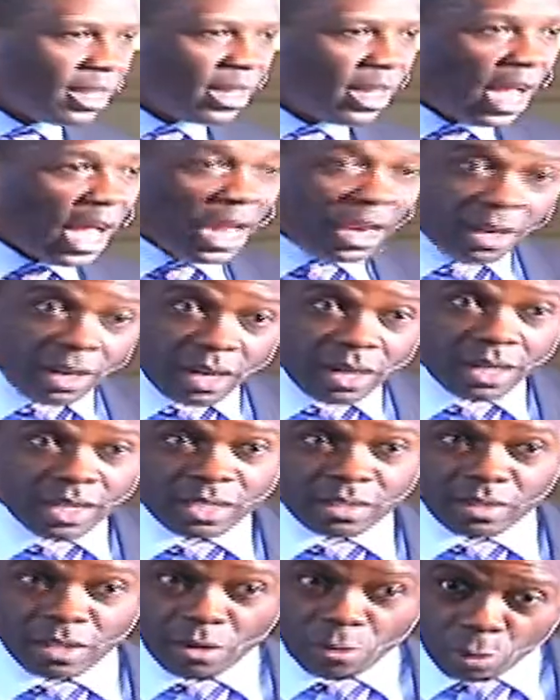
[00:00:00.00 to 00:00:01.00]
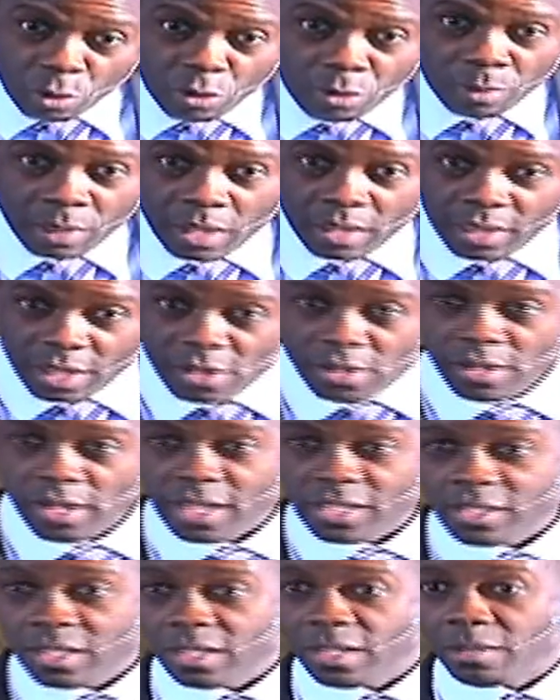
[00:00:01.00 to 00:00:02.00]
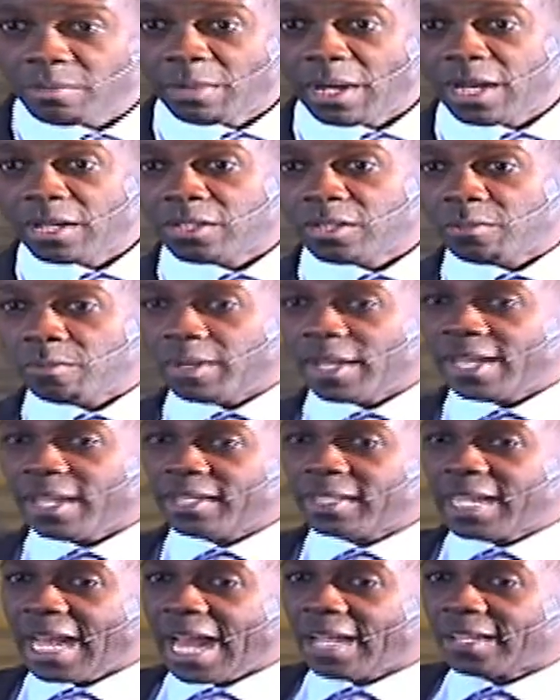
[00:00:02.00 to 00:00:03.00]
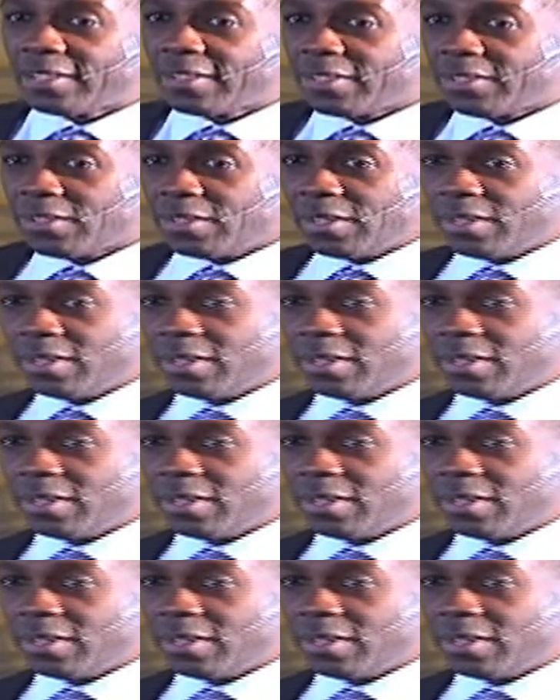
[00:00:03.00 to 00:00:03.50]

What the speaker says: I heard a rumor that you guys are about to pay taxes.